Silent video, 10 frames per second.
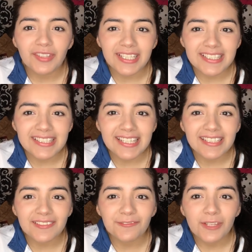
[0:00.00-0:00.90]
Like,
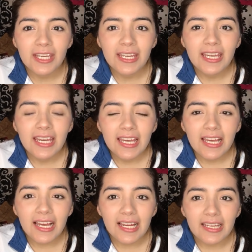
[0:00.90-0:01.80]
say if
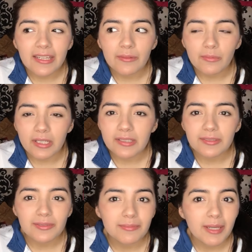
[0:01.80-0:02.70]
I want to
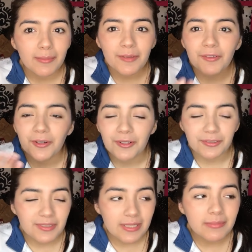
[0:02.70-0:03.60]
do something on my
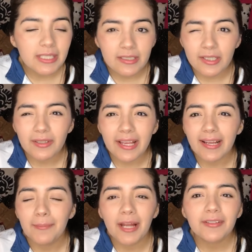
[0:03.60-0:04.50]
phone, something, you know, like
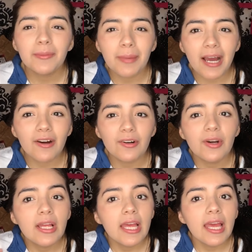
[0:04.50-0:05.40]
I'm out and about,
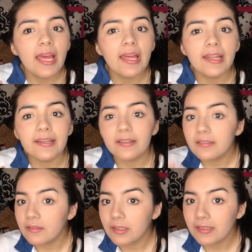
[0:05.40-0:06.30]
and
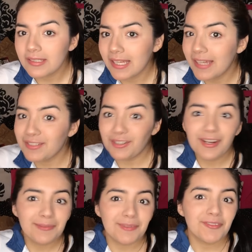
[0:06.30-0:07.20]
or let's say I
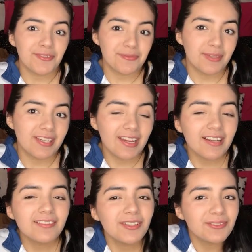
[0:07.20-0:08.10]
don't have my phone with me, I
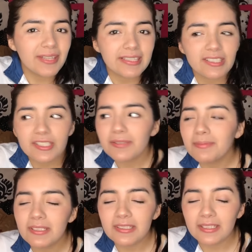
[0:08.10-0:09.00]
don't know, like there's just
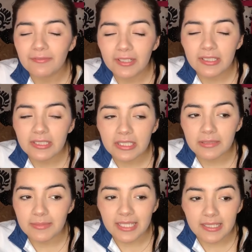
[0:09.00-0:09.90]
been different
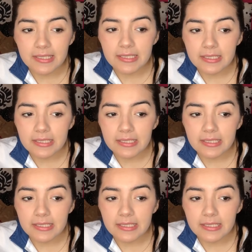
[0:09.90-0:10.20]
circumstances.